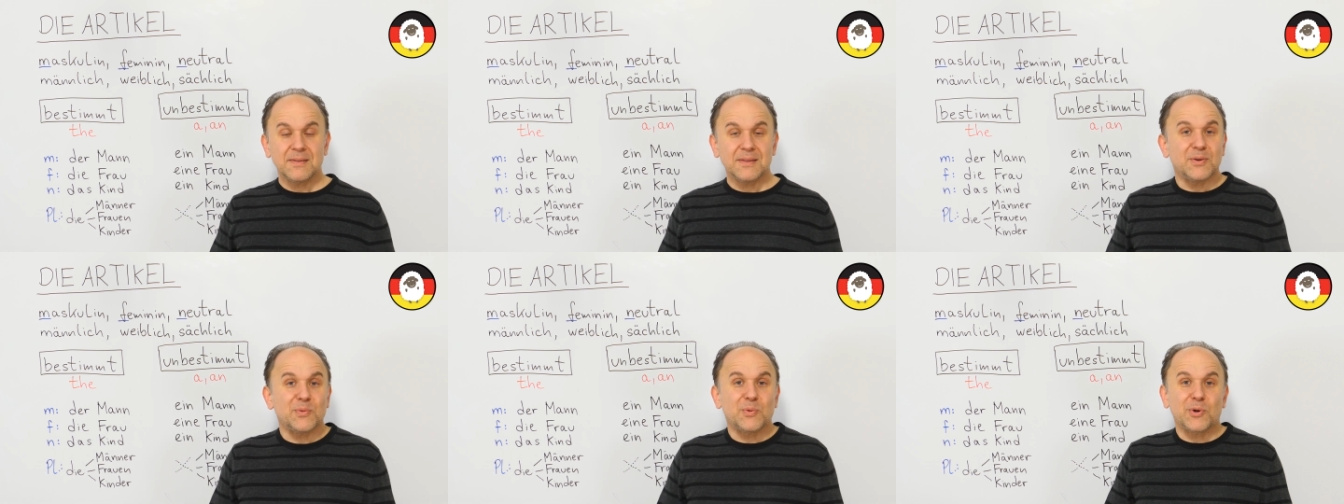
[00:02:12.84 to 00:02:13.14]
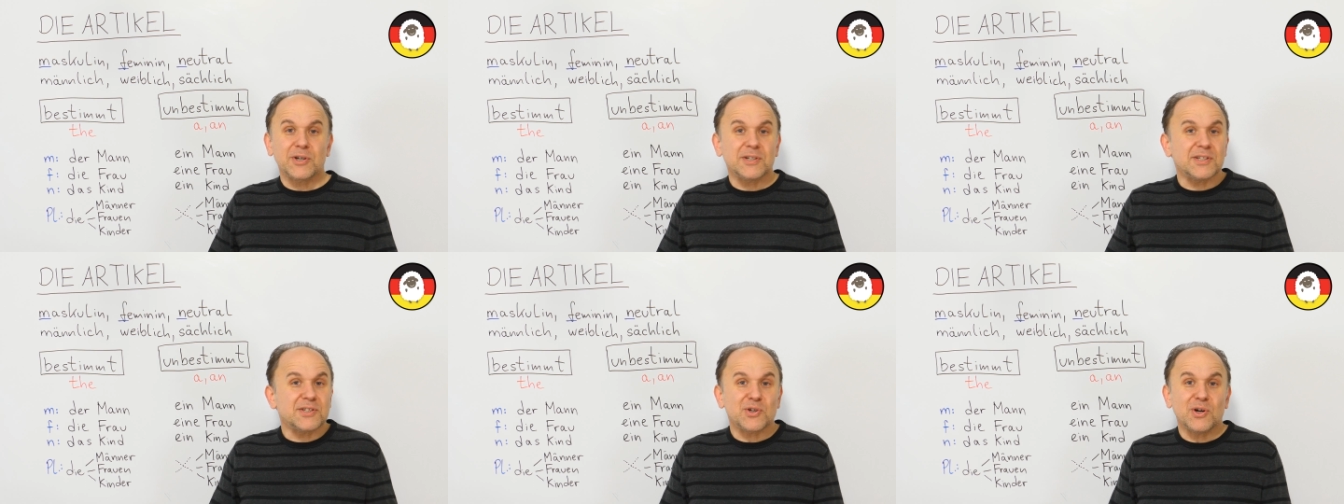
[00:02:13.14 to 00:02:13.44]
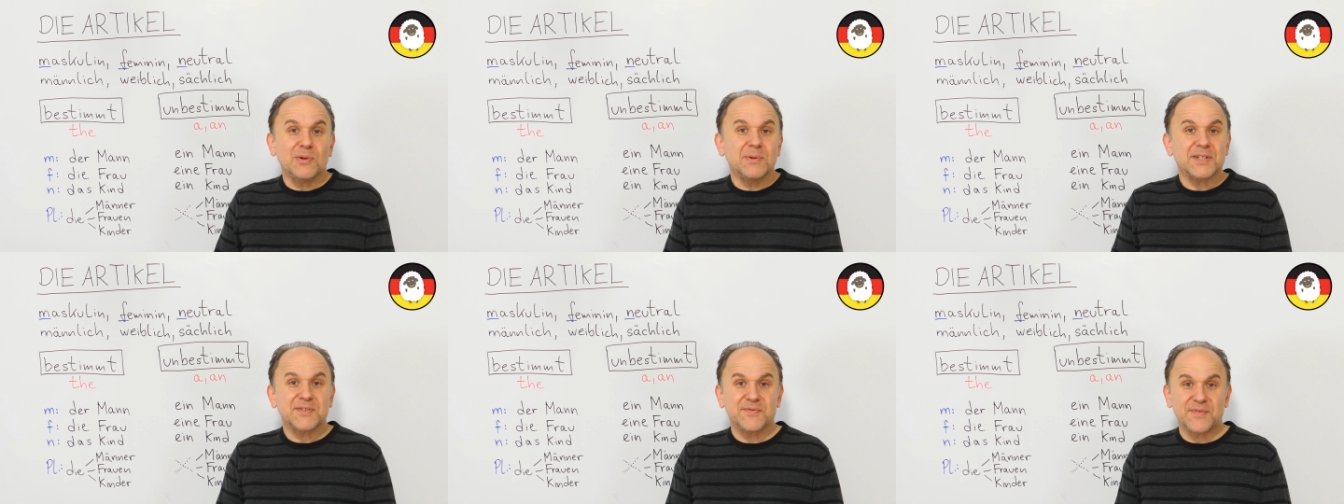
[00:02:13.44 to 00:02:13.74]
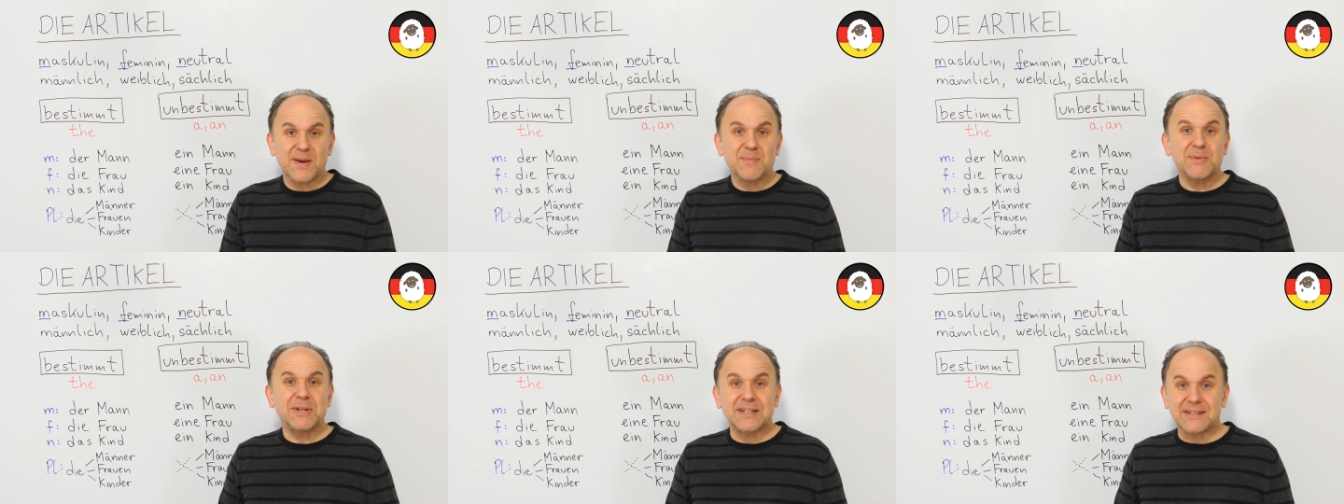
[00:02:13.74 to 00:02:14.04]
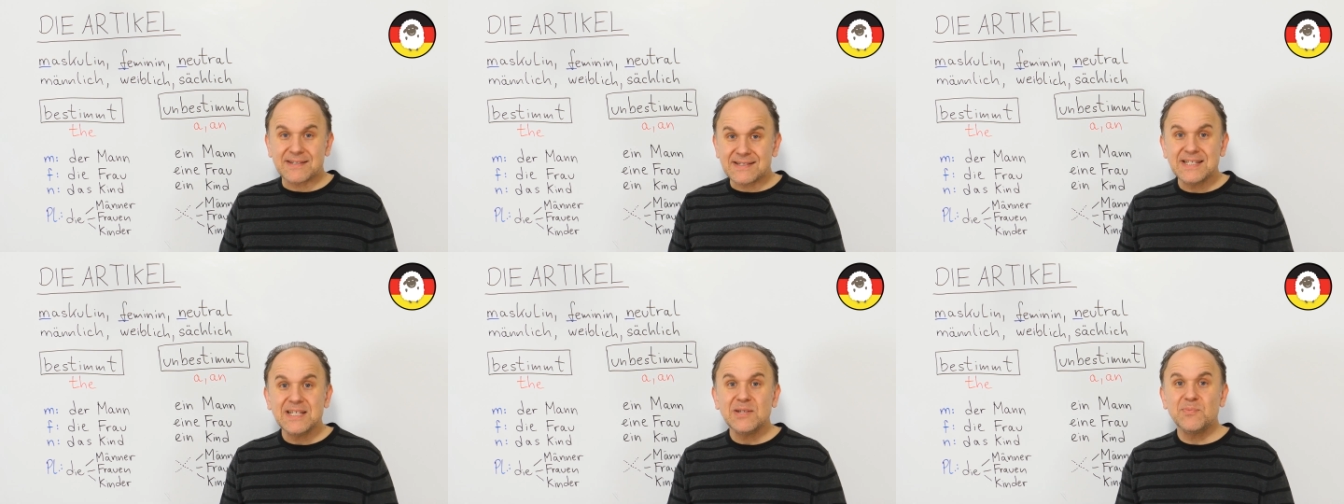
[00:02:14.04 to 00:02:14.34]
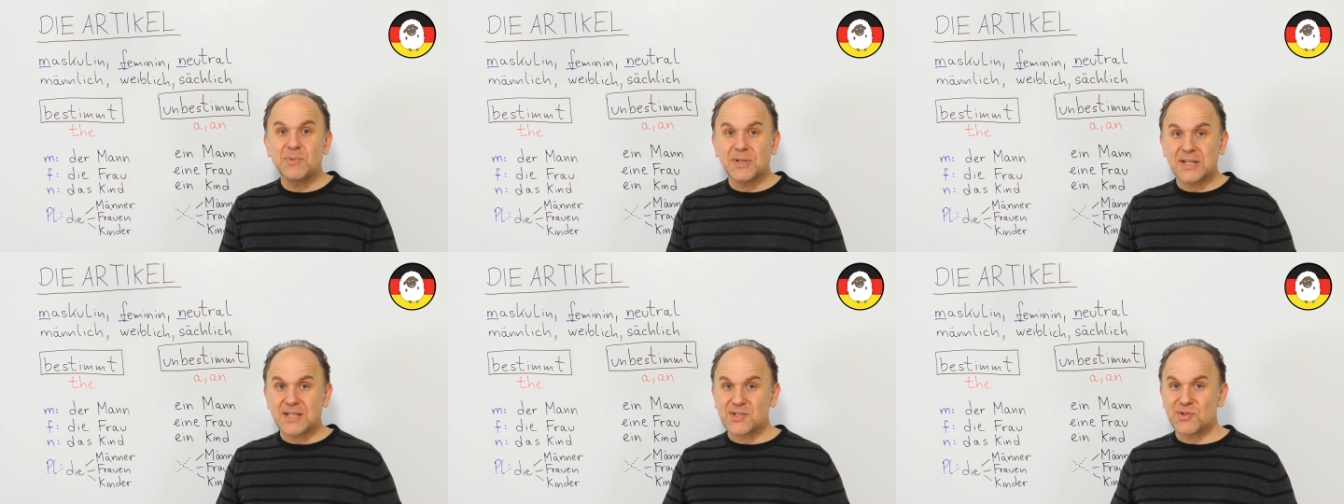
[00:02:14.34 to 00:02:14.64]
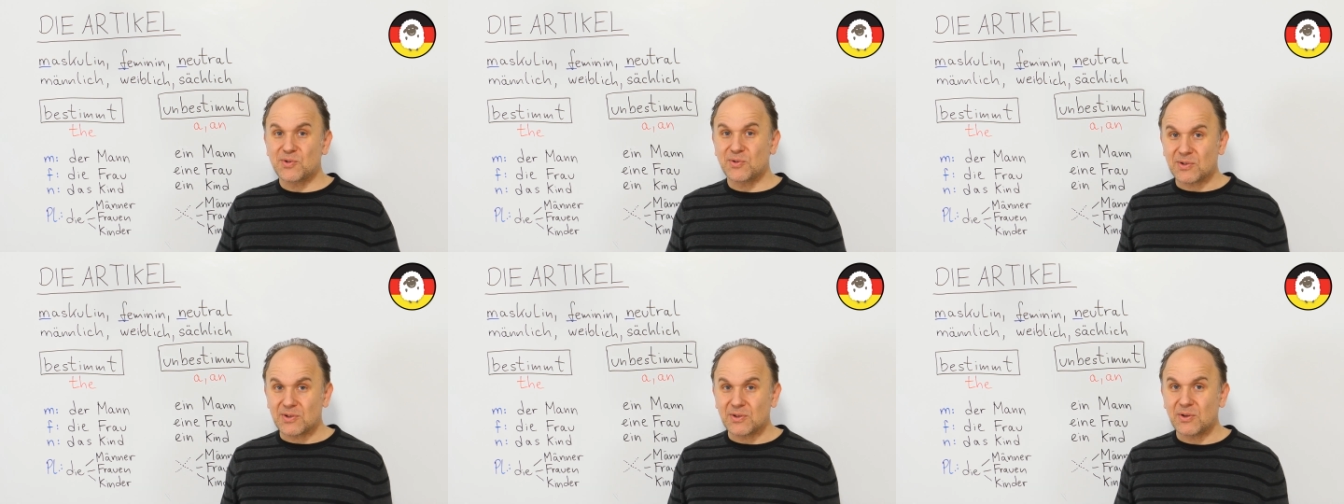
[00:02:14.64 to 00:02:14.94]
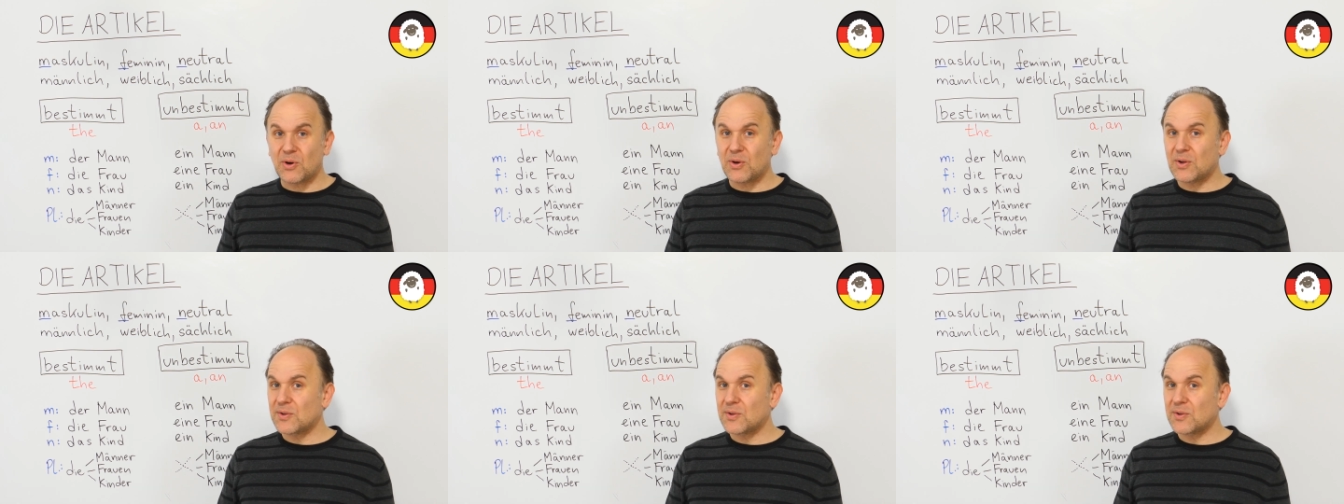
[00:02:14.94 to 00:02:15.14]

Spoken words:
The word is always feminine, die Person,